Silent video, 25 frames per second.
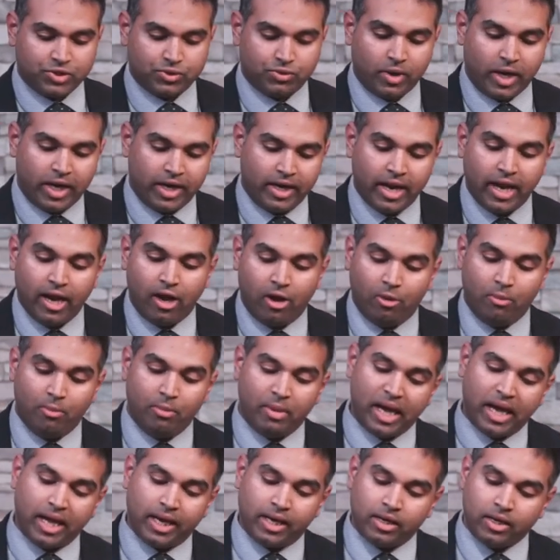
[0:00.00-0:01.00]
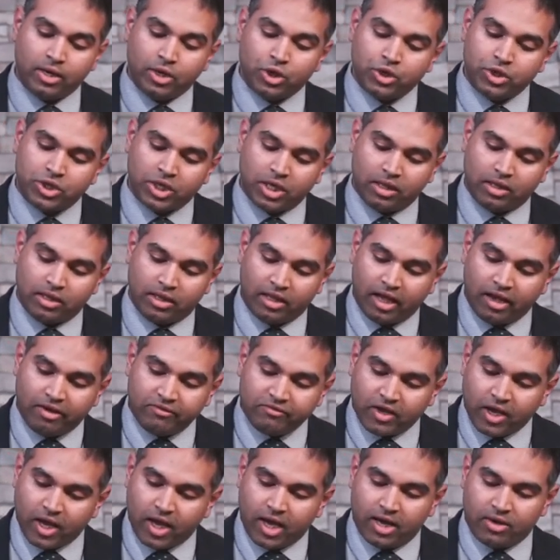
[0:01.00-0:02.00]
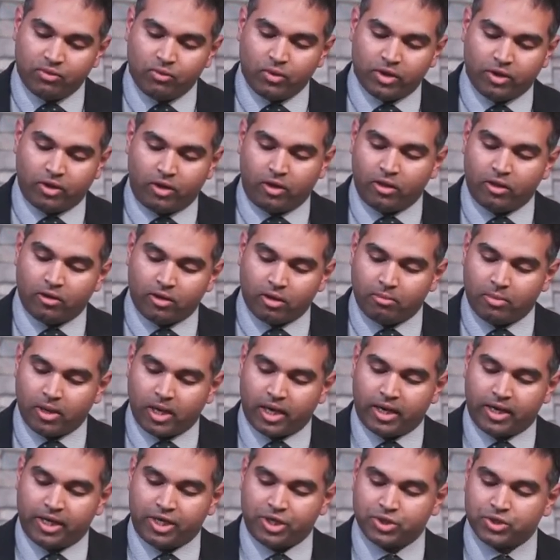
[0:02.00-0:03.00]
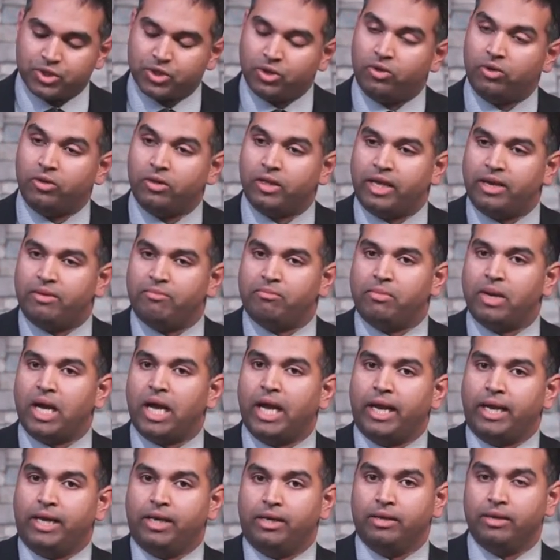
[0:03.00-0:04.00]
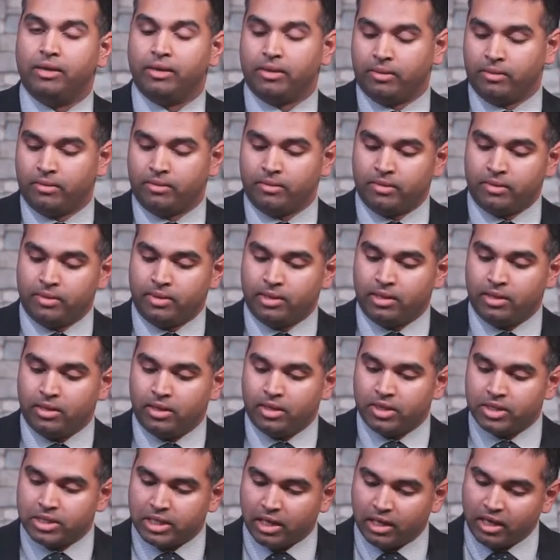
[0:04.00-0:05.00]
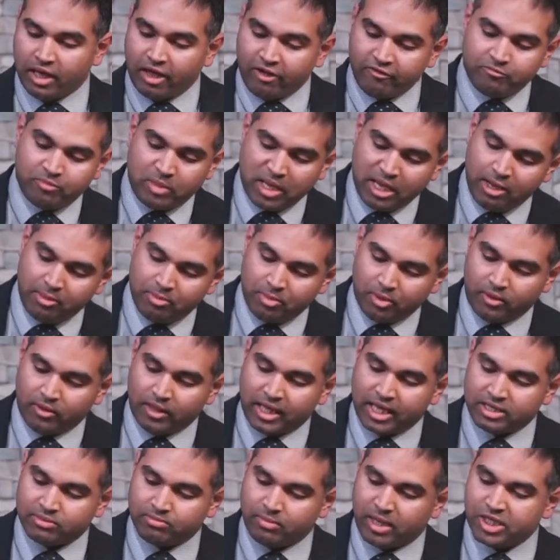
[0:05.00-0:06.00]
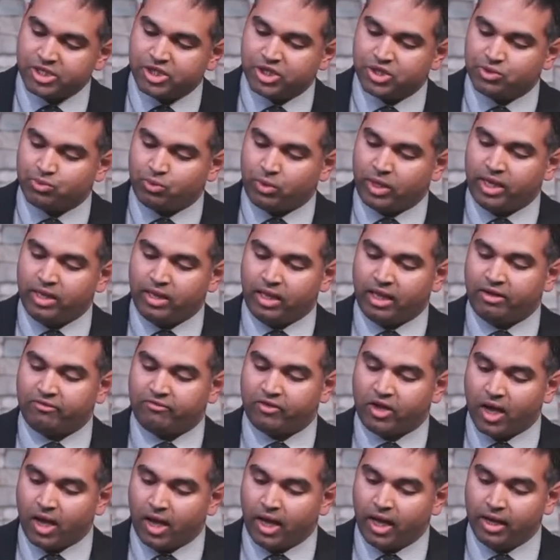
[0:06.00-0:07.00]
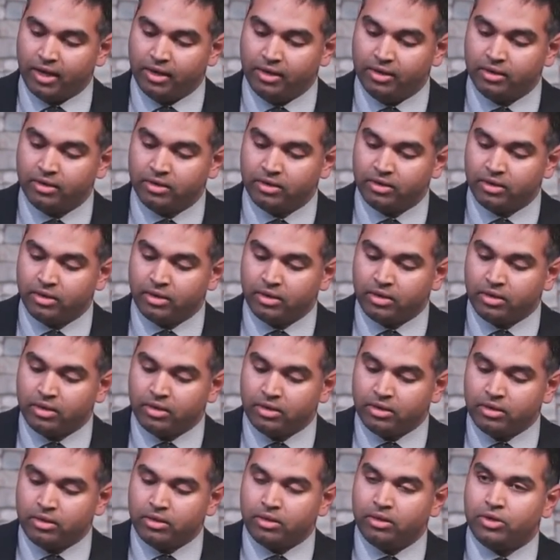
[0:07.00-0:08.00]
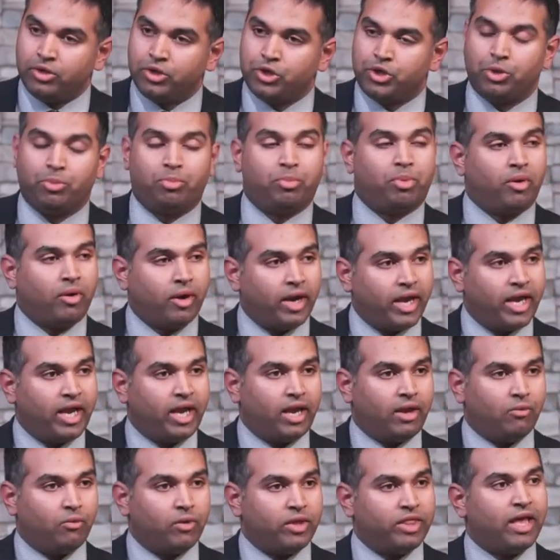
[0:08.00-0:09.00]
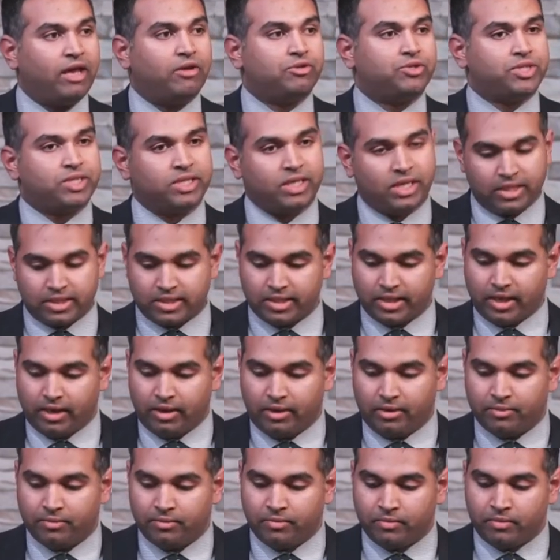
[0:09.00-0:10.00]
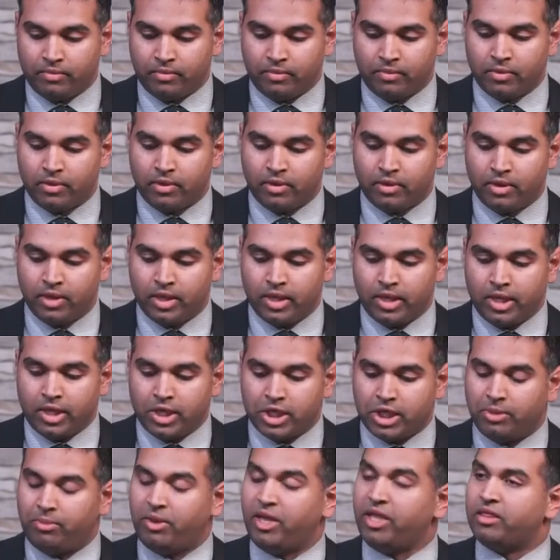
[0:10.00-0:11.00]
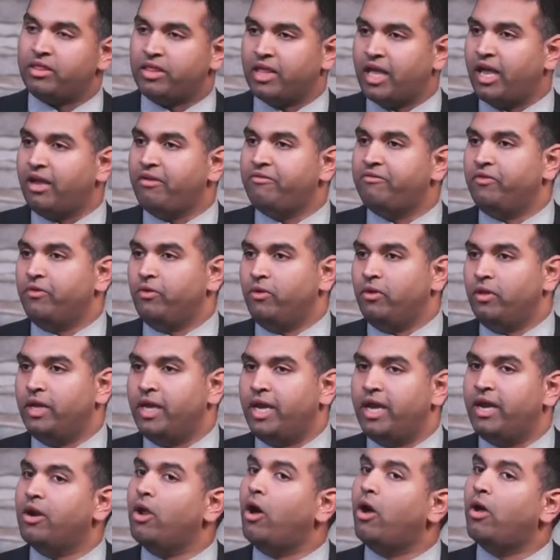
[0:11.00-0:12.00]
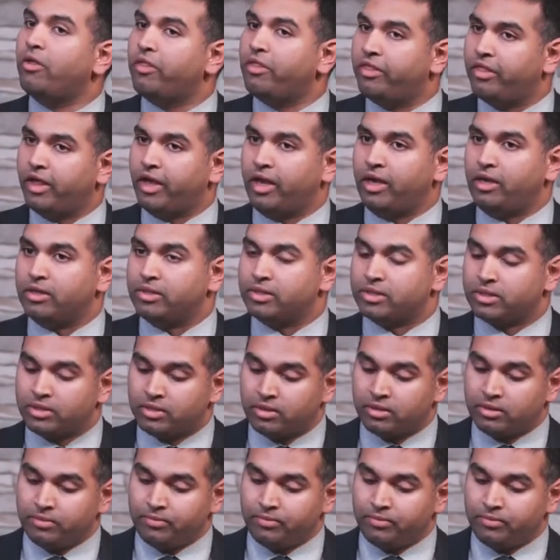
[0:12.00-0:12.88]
right now, but to love God with all our body, soul, and mind, to love people as much as we love God, to pray without ceasing, to be thankful in all things,